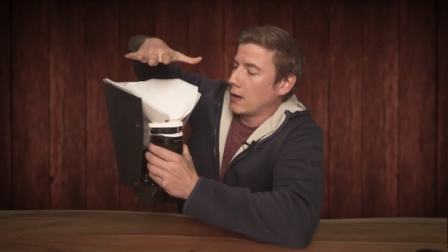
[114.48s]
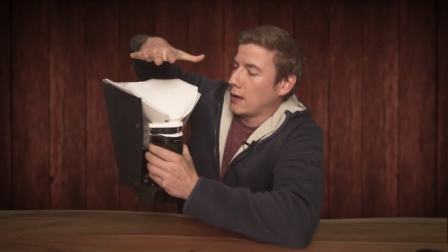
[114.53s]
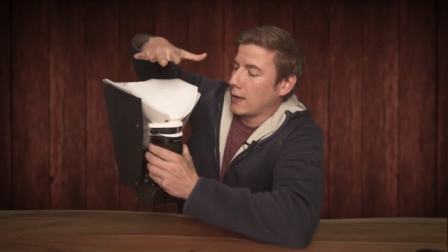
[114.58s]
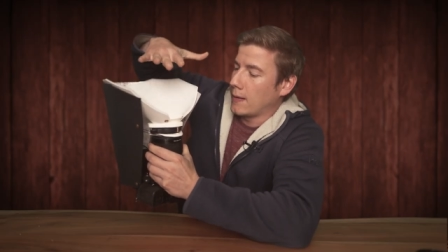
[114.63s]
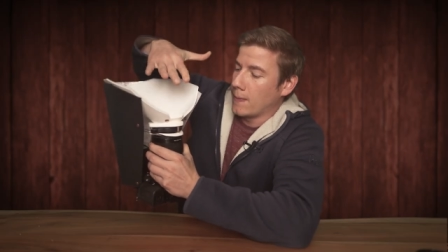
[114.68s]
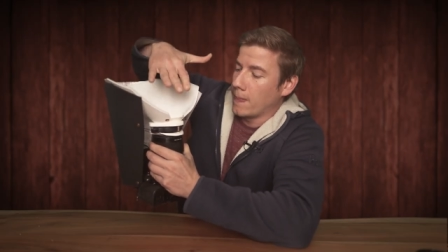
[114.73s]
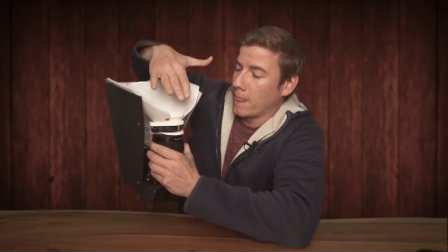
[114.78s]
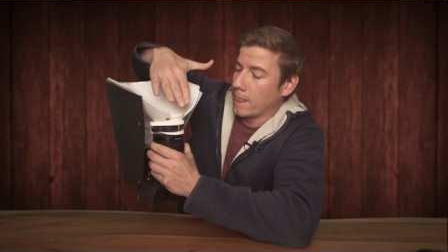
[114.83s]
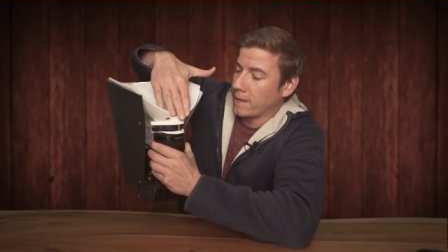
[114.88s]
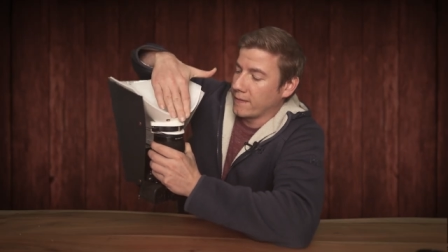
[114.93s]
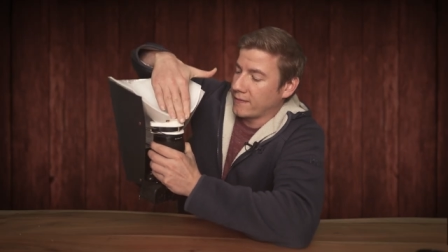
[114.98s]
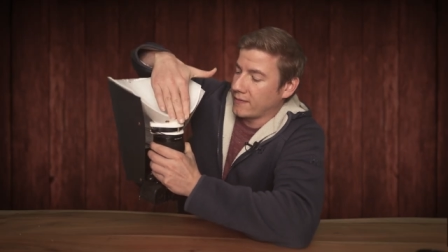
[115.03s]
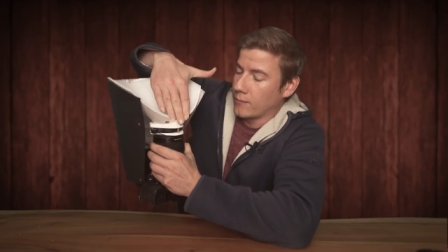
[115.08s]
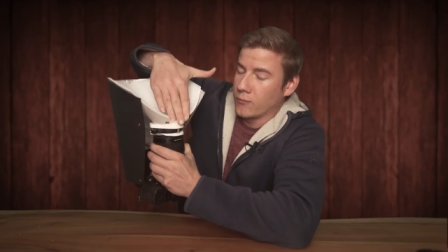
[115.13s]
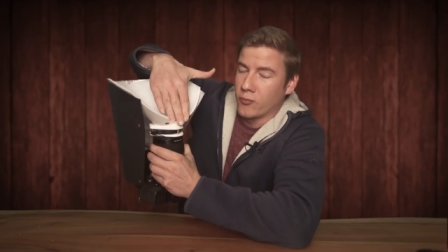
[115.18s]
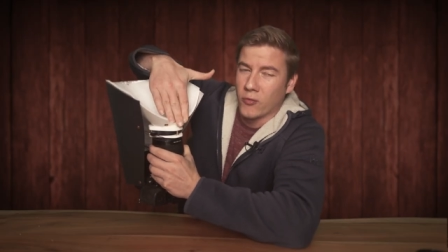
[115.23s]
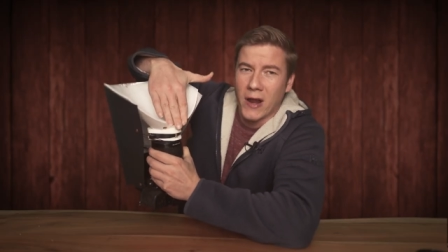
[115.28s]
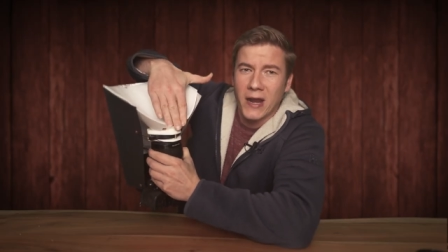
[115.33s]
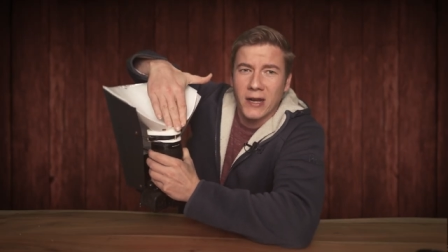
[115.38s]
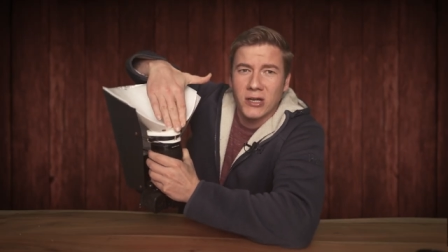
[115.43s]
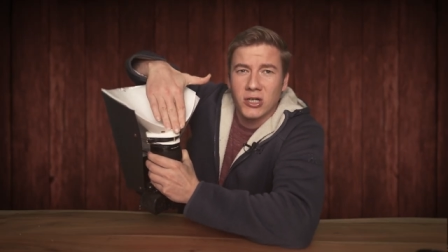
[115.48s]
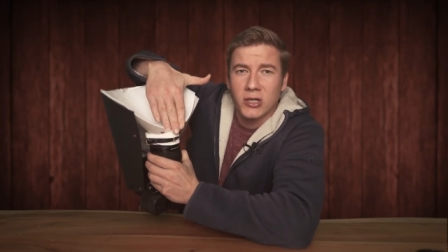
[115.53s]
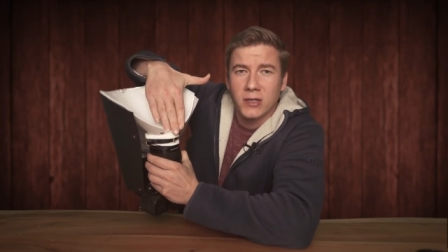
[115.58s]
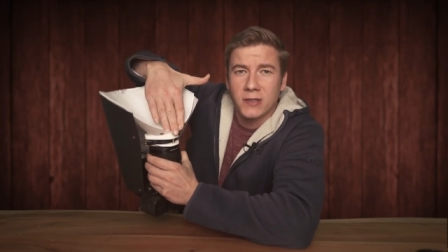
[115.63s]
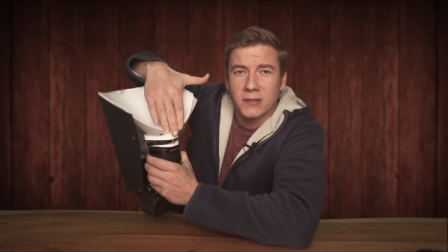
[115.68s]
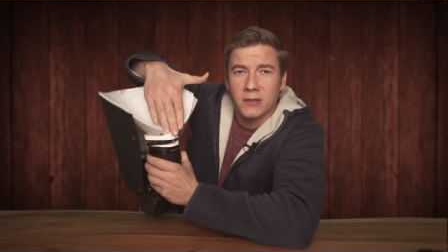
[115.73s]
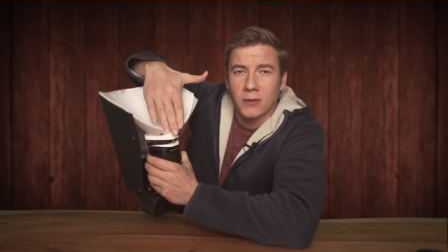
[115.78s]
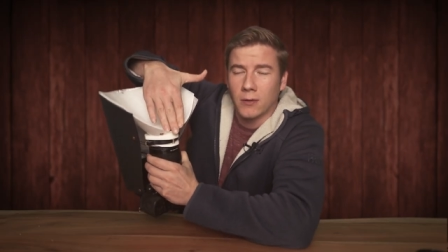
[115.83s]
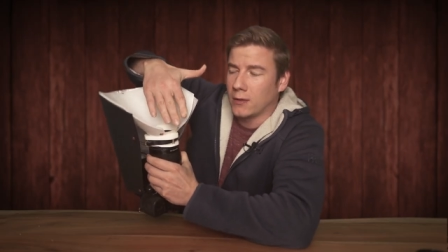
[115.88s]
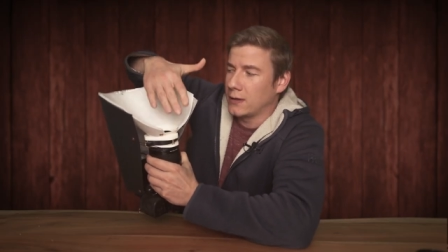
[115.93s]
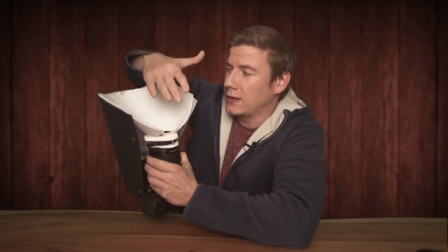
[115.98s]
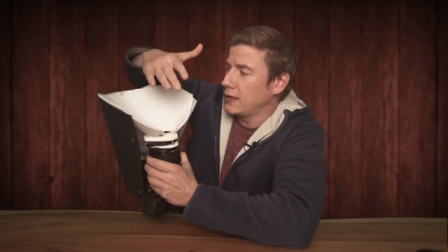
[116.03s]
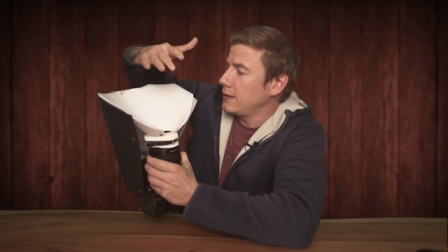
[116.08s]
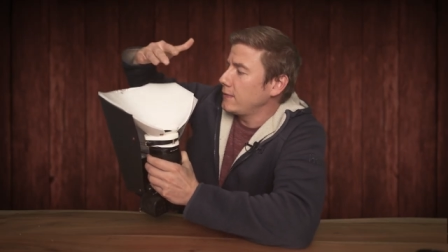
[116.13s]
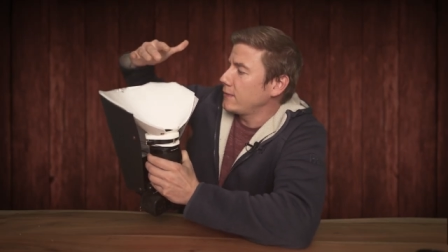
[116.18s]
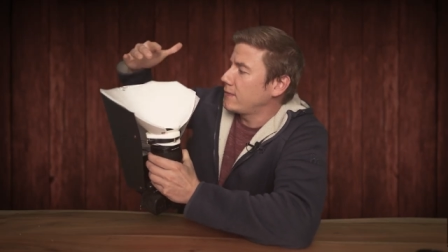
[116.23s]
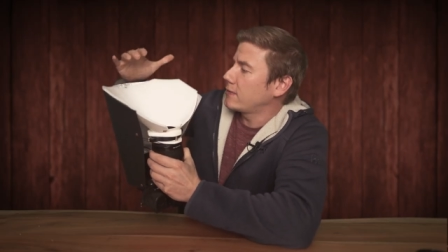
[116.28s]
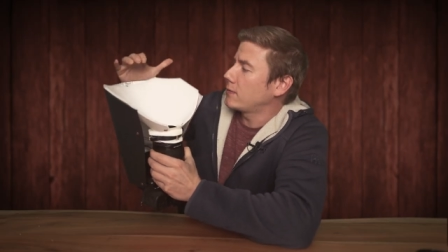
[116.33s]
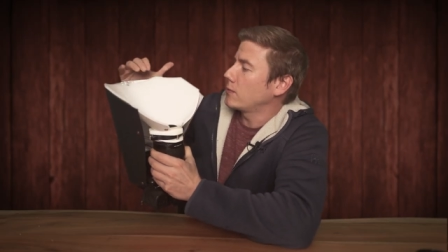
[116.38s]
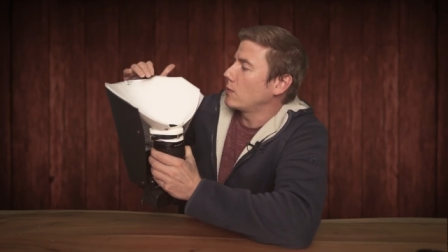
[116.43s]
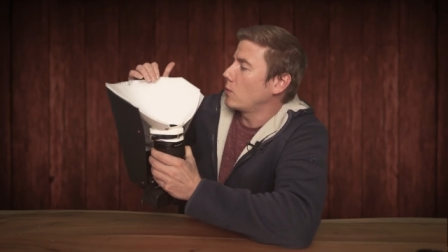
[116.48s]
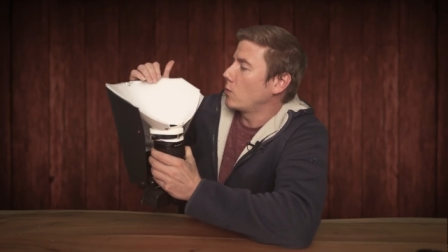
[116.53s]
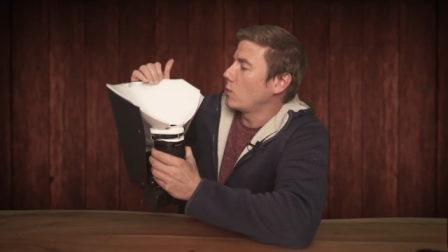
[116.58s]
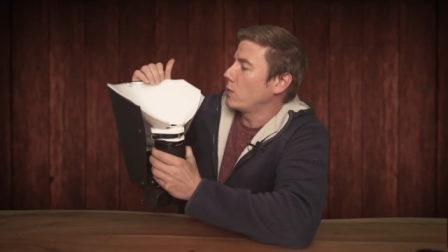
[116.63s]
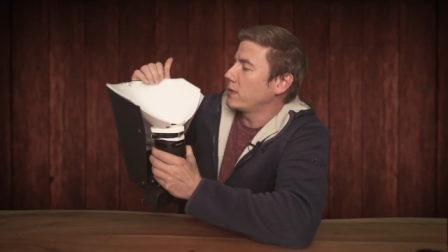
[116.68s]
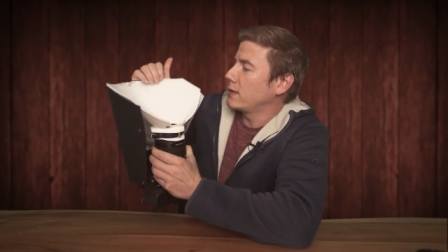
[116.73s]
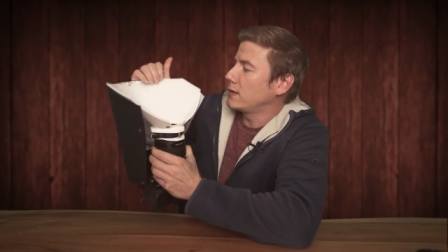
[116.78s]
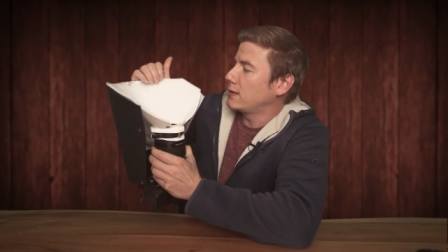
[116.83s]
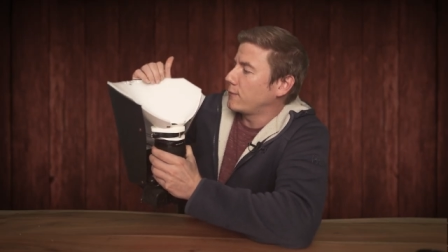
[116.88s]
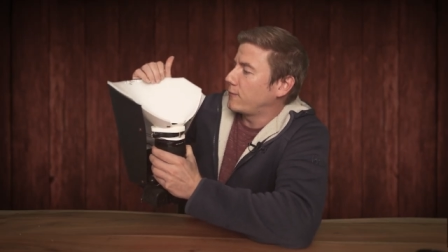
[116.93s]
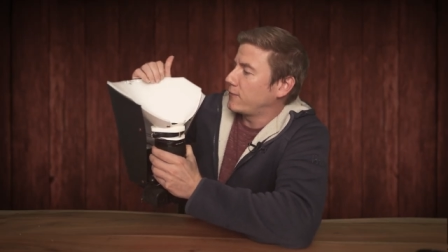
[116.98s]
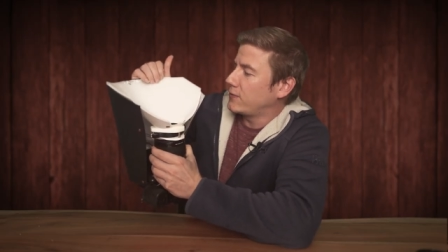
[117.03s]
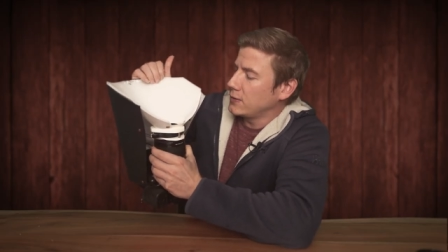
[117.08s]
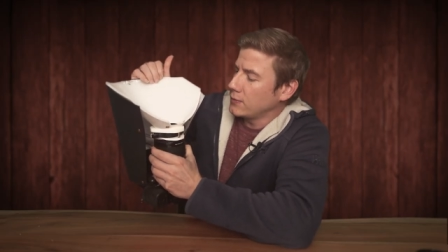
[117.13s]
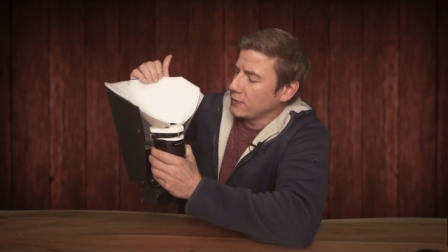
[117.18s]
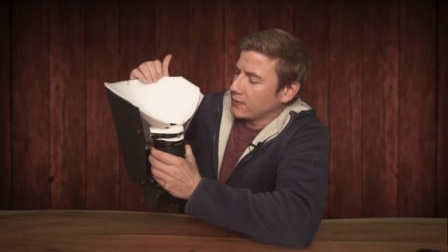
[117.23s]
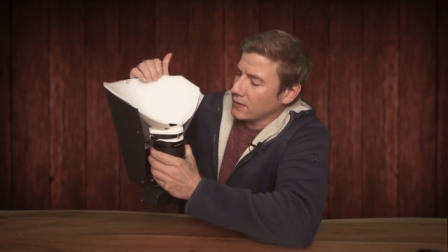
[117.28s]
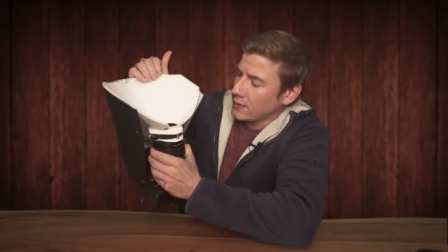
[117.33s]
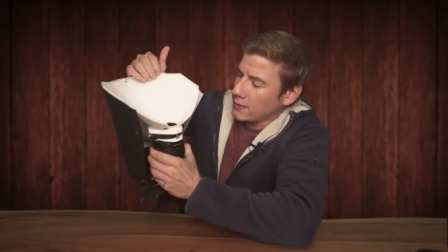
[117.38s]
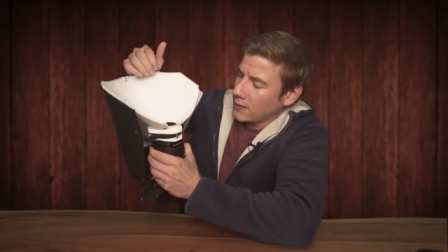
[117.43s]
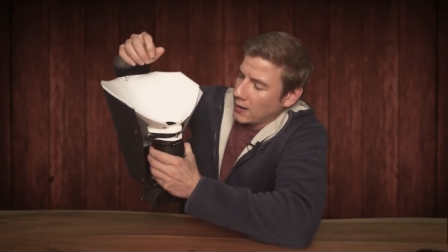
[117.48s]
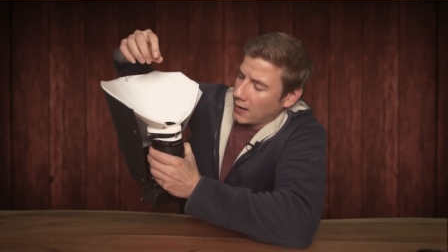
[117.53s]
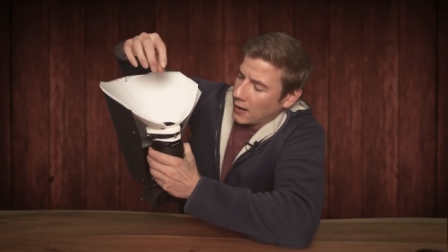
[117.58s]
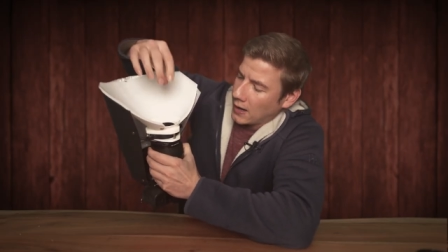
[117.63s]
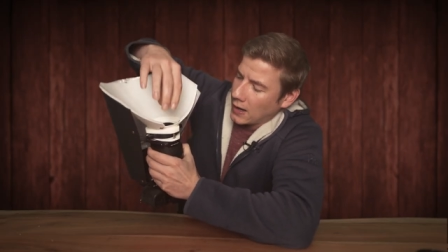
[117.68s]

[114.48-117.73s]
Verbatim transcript: um, some branches or leaves with a diffuser,